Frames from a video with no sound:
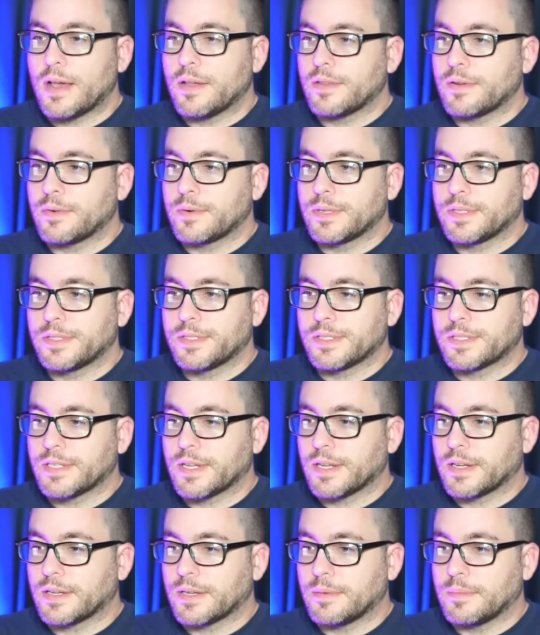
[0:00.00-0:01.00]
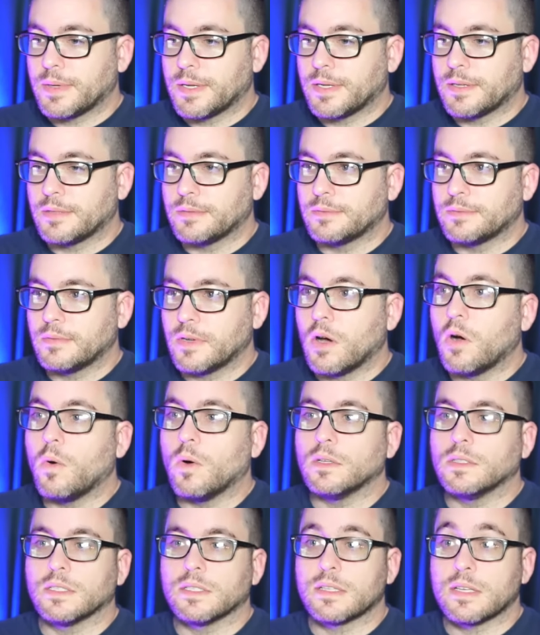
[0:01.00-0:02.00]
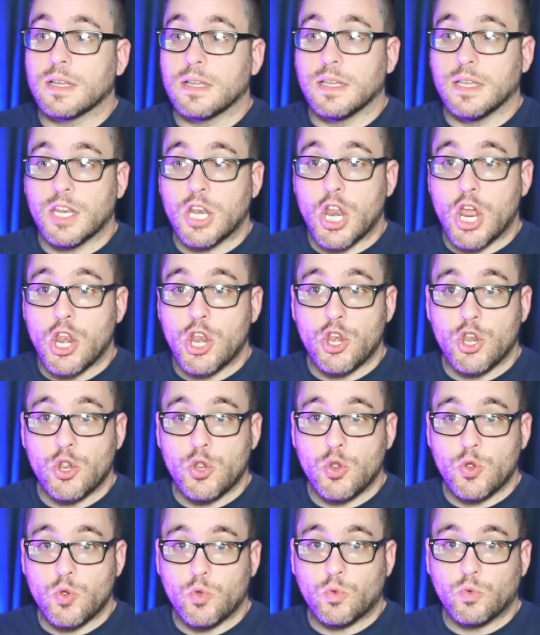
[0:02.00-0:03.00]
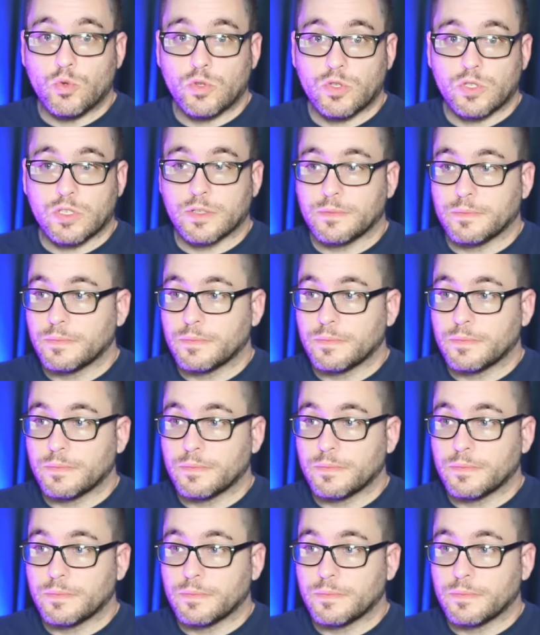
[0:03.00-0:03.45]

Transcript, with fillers: they're really just talking about oh, unless they hit news.